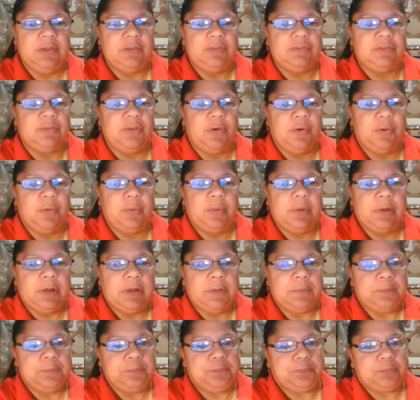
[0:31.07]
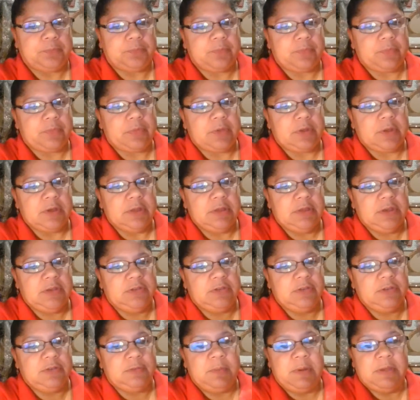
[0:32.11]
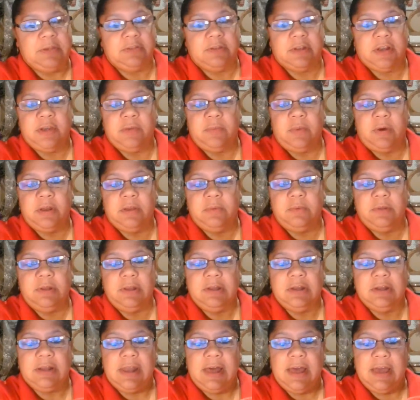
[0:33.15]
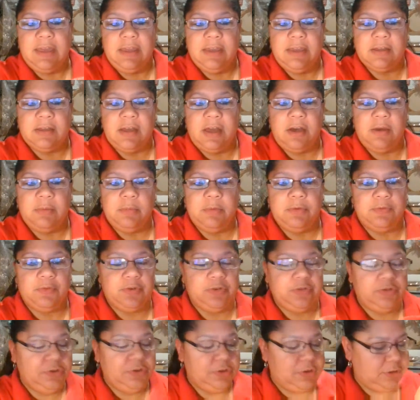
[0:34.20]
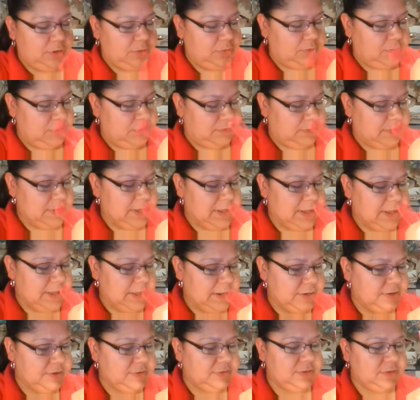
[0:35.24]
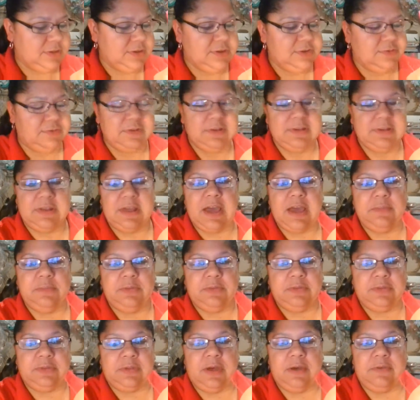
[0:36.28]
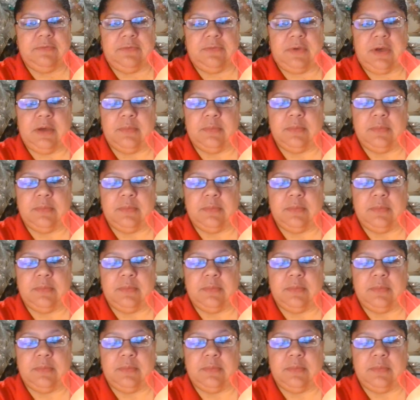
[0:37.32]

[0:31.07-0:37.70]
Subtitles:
So this is basically what it will look like. Of course, you could do different colors and different types of